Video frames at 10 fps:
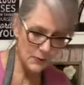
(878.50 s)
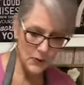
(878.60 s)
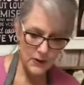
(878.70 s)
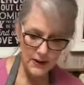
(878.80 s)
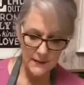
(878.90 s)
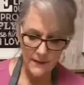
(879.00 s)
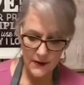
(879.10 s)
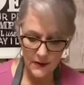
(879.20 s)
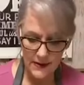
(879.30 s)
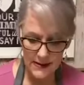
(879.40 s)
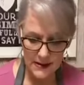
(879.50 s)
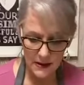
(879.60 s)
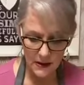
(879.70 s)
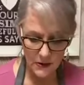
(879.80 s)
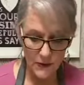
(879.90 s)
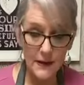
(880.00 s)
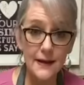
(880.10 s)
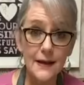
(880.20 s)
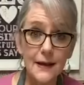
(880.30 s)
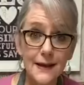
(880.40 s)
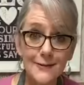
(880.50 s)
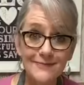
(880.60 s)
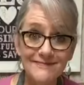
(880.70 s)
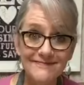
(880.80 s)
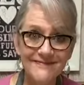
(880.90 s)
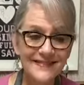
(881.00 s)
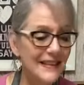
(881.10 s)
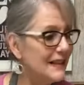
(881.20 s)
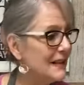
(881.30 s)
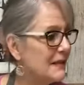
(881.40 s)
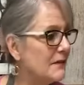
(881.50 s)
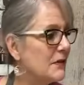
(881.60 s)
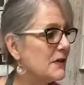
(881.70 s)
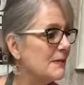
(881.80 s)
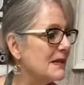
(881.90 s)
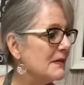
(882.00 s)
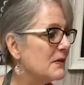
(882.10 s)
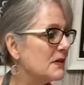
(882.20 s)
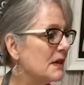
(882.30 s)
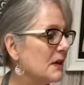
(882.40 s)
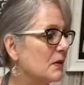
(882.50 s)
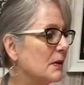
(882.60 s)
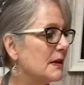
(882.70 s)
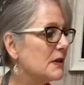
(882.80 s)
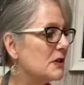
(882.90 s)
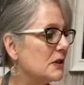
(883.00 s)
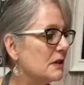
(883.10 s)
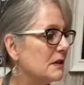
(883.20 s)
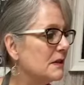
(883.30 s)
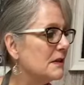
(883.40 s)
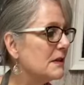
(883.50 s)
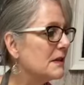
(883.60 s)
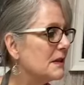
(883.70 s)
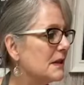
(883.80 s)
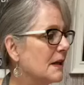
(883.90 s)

pull it up very slowly. First, let me see if there's any questions.